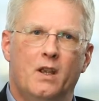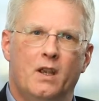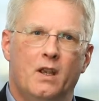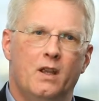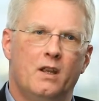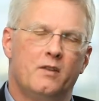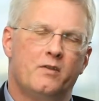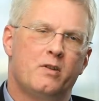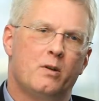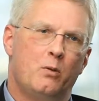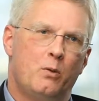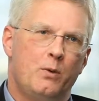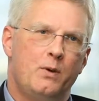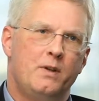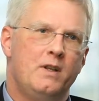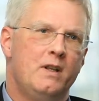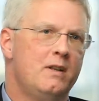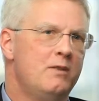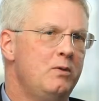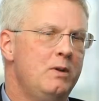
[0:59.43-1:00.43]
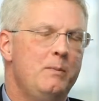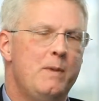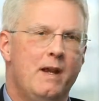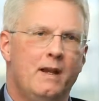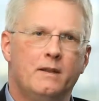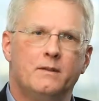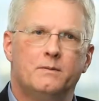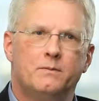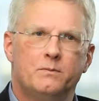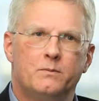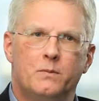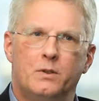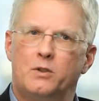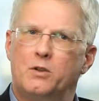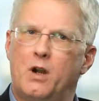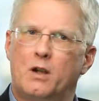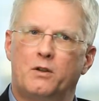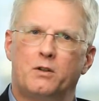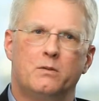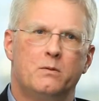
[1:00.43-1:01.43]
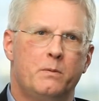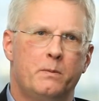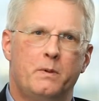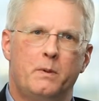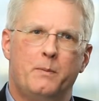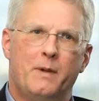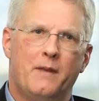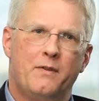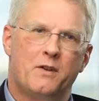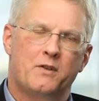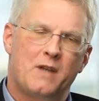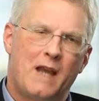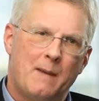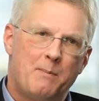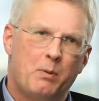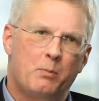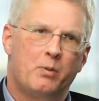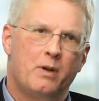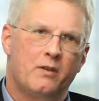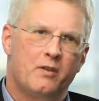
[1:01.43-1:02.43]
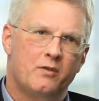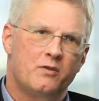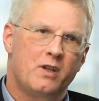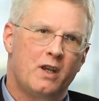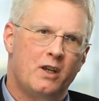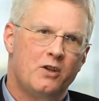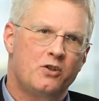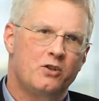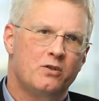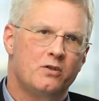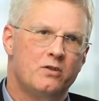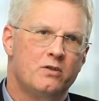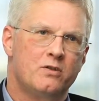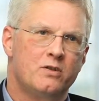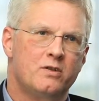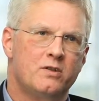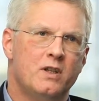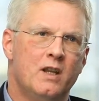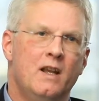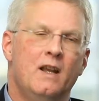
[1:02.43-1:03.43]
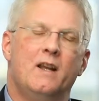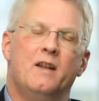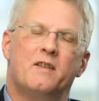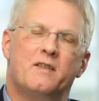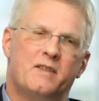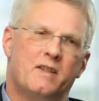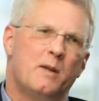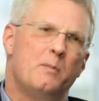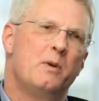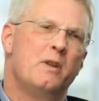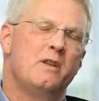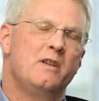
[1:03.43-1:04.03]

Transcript: And so what we did is we met, we talked a little bit about the type of presentations, some of